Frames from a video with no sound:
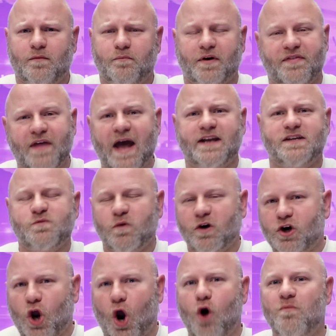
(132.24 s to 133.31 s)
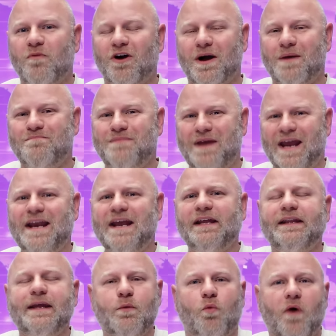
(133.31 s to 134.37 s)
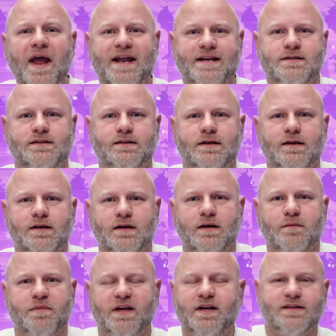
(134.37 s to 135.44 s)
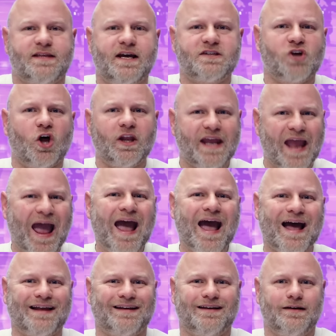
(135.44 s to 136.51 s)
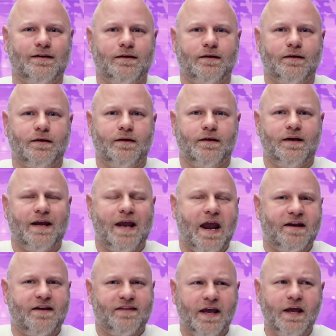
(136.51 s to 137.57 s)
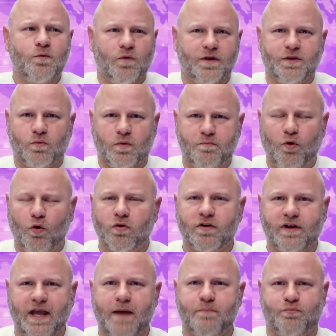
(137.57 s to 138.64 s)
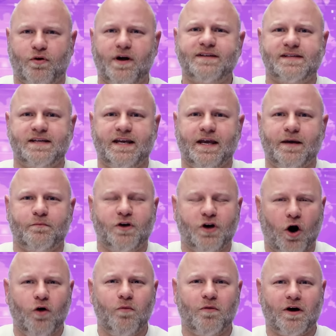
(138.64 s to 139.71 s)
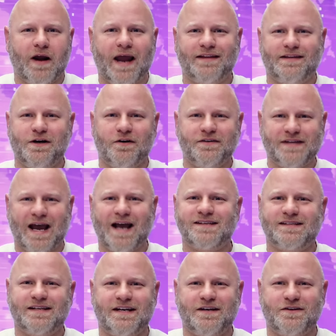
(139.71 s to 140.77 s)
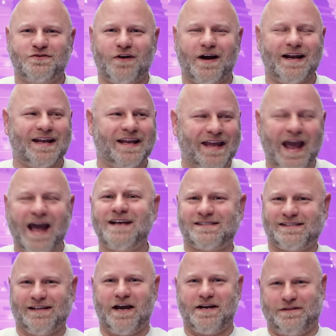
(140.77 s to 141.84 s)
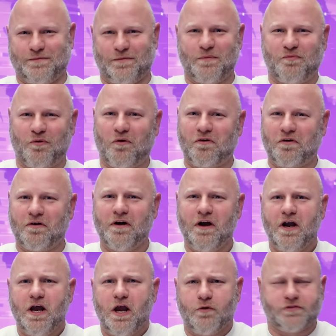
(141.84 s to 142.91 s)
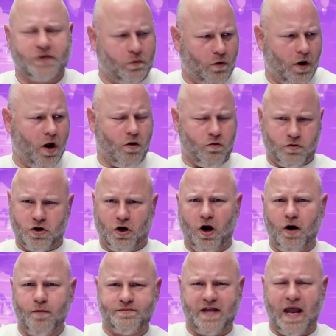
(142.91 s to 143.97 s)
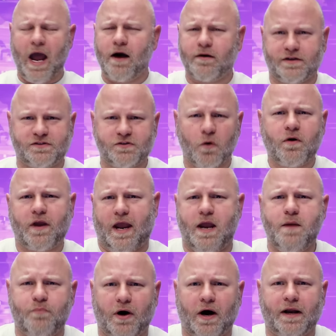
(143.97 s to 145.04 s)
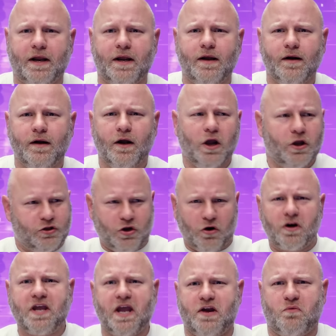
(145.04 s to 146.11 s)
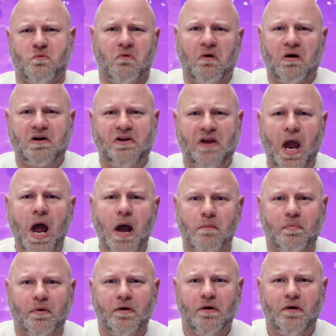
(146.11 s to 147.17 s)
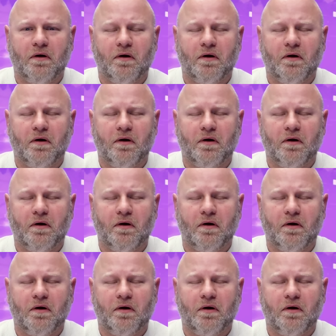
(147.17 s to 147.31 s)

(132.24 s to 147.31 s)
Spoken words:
But that is where Comer immediately went because that's all he had. And then when the reporter kept pressing him, Comer had the audacity to try to gaslight the reporter. It was like, whoa, calm down. It's okay, buddy. You're getting worked up.